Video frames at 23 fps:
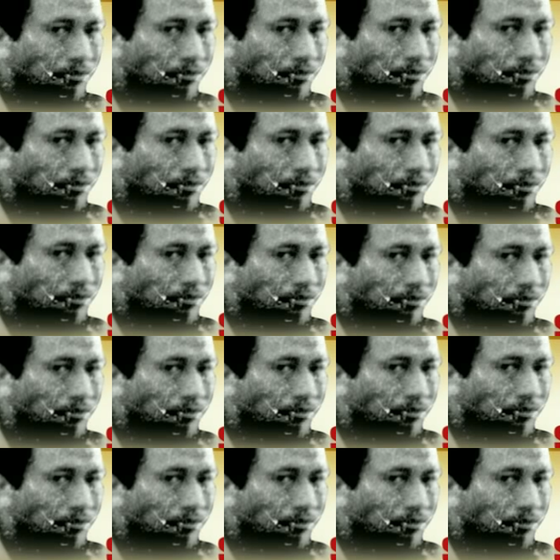
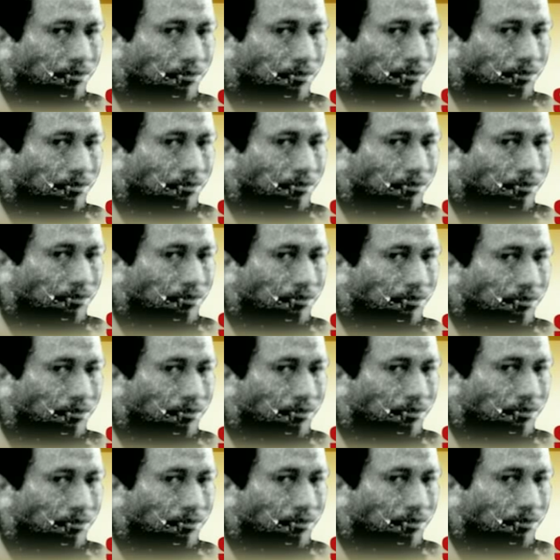
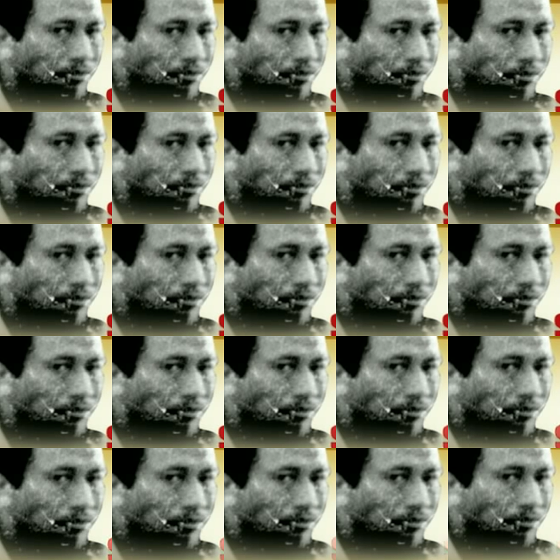
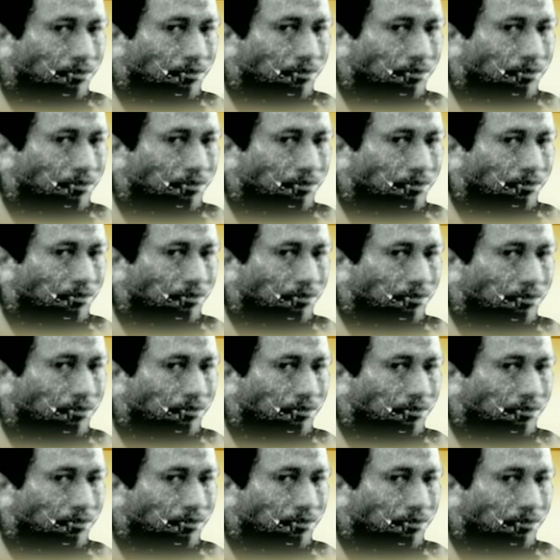
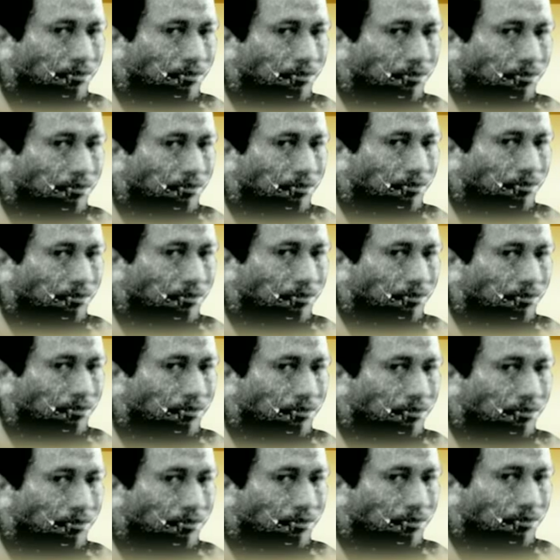
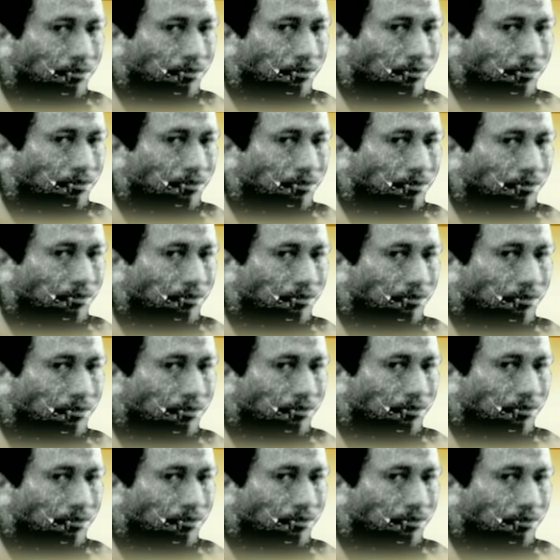
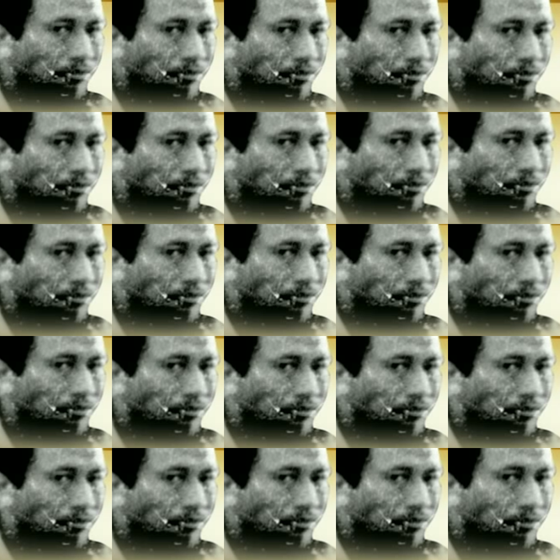
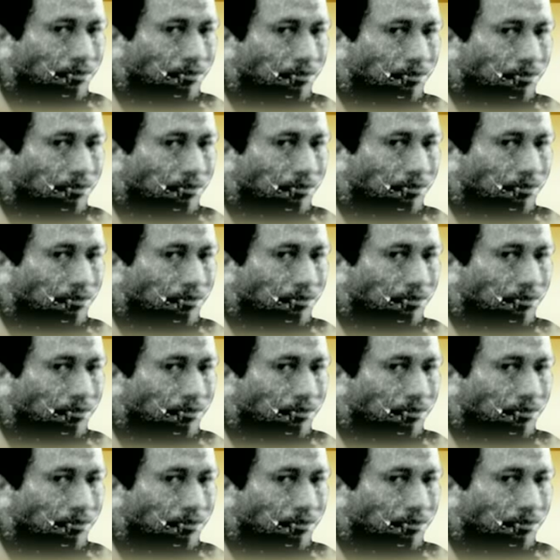This person isn't speaking.